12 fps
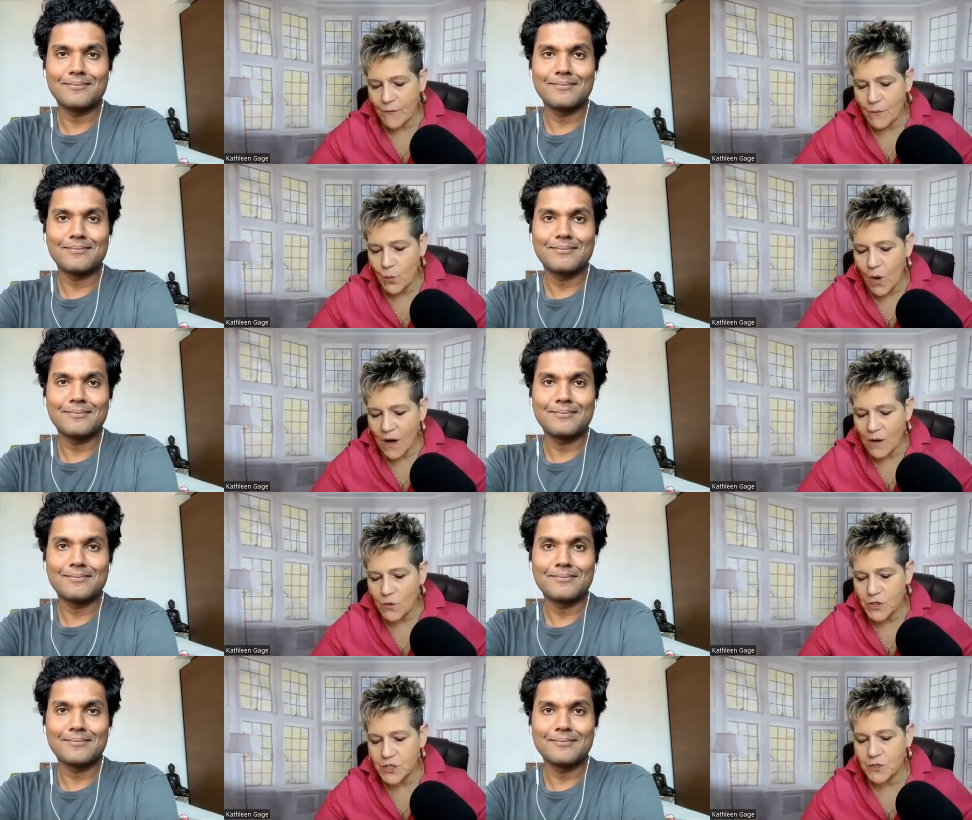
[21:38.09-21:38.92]

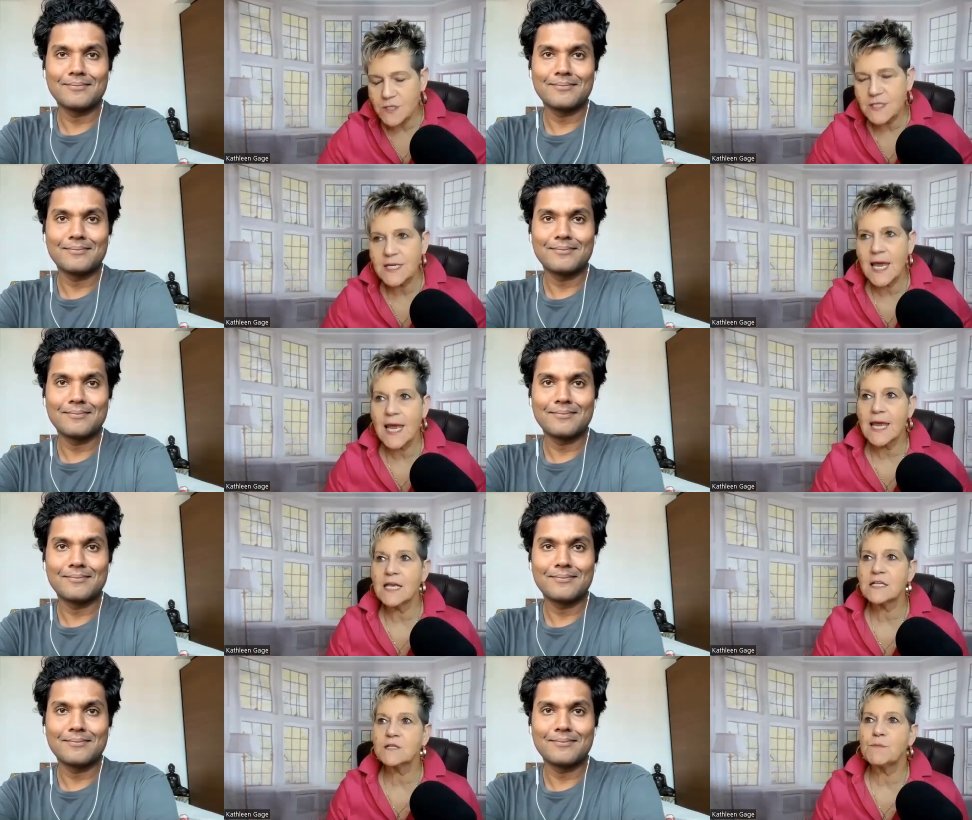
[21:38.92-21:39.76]
Speaker 1: what would you
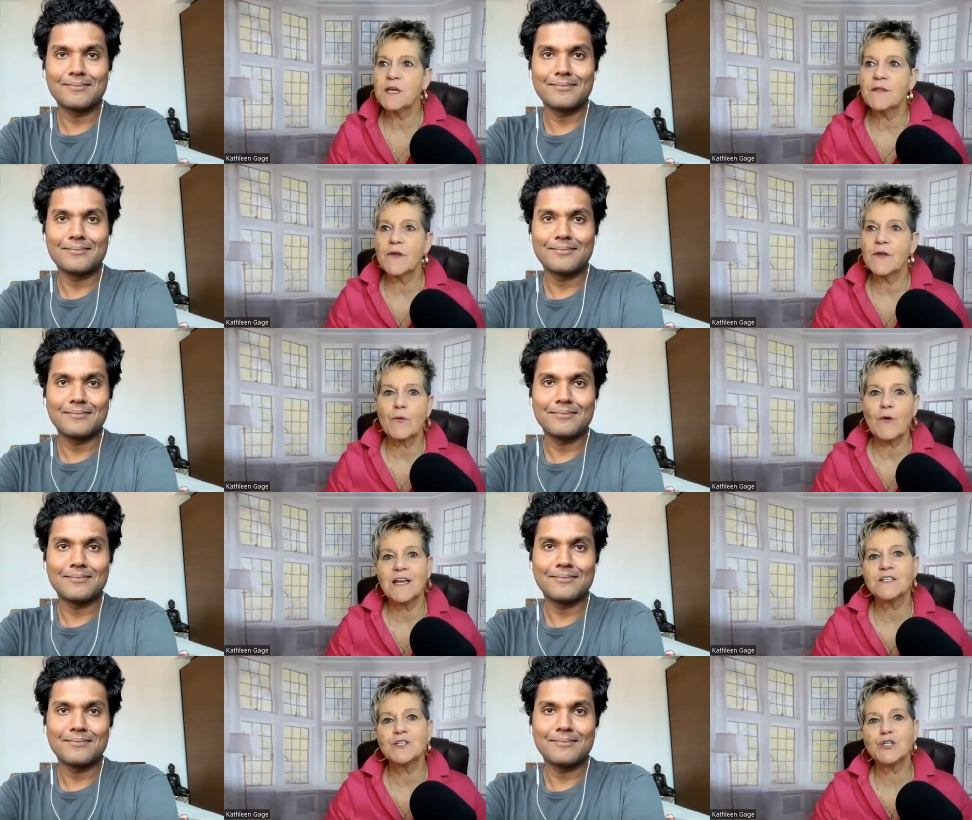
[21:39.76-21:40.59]
say has been the
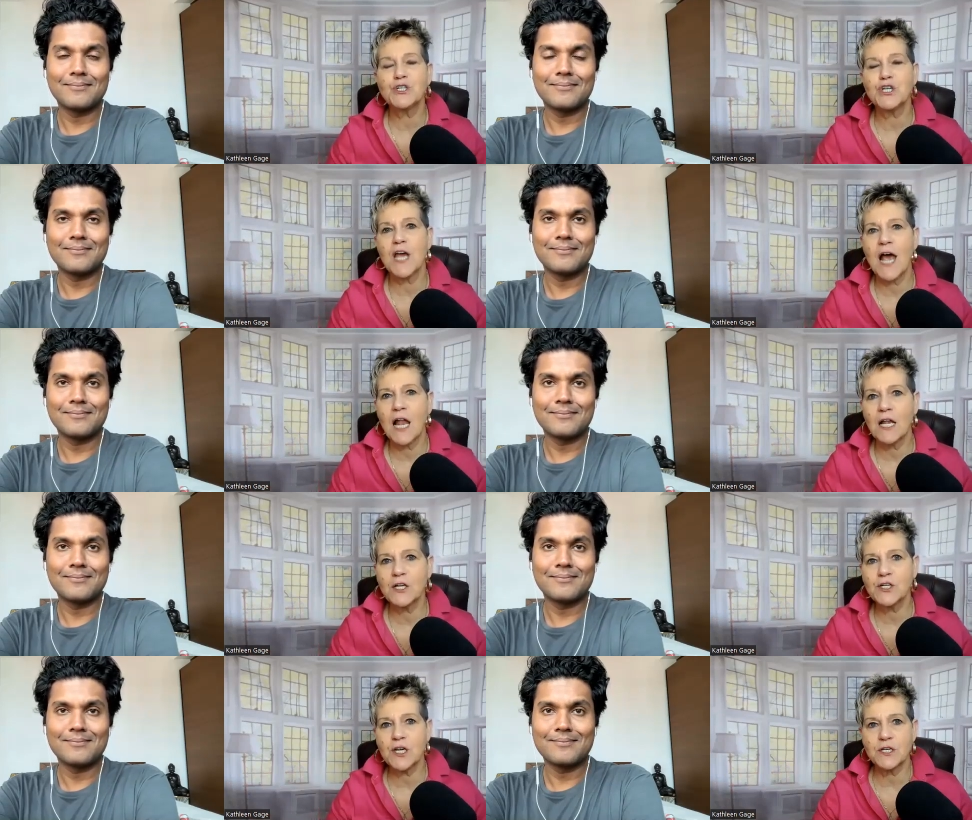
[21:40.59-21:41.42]
greatest
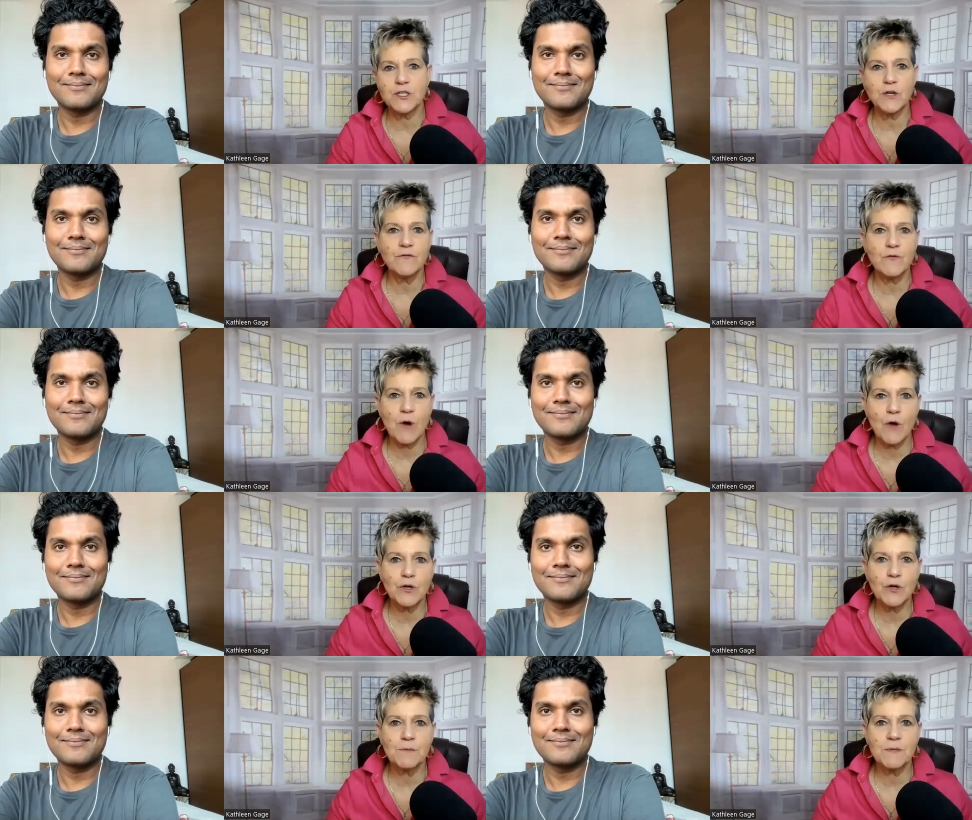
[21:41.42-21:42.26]
challenge as you've
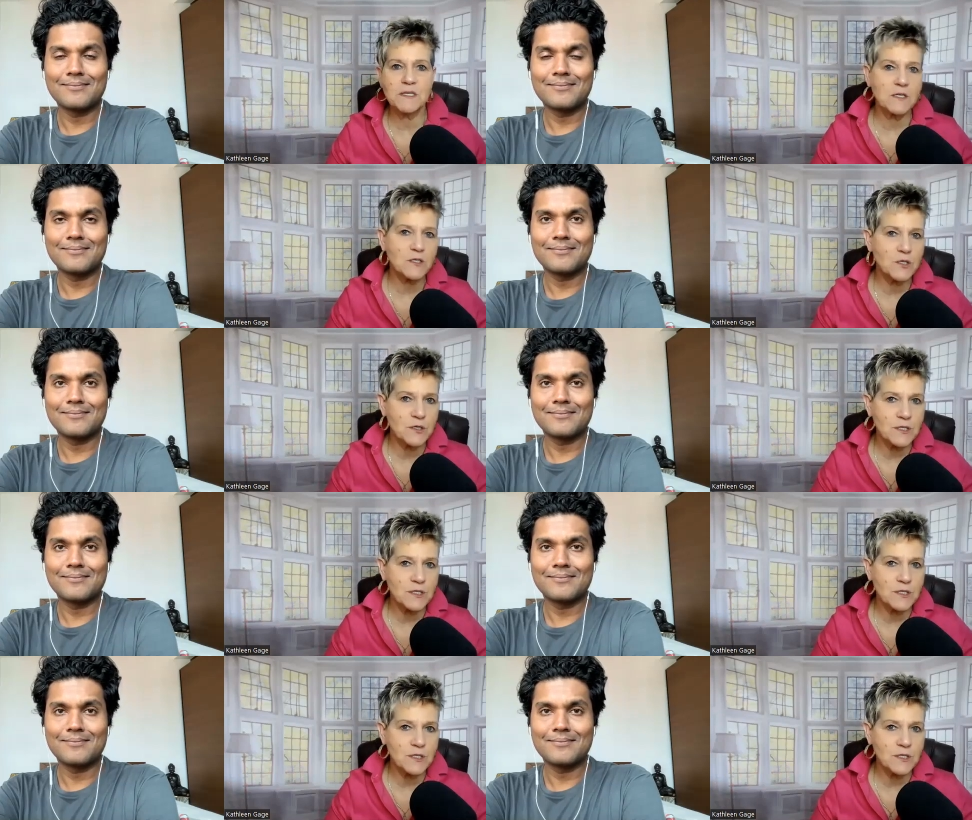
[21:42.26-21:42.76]
grown your business?